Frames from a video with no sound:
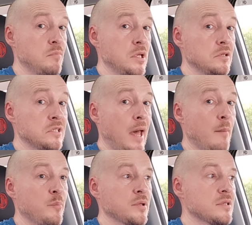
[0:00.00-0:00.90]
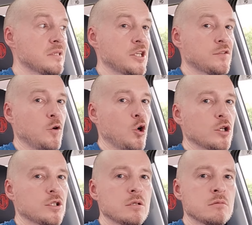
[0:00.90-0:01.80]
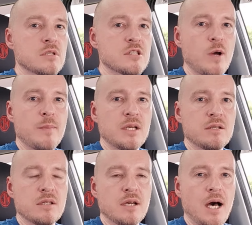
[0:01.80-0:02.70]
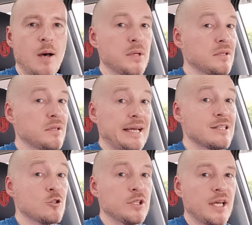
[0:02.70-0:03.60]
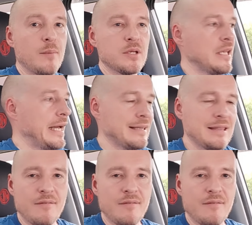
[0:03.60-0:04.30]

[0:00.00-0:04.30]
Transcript: been dampened / forgotten, swept under the carpet like it's not happening, like it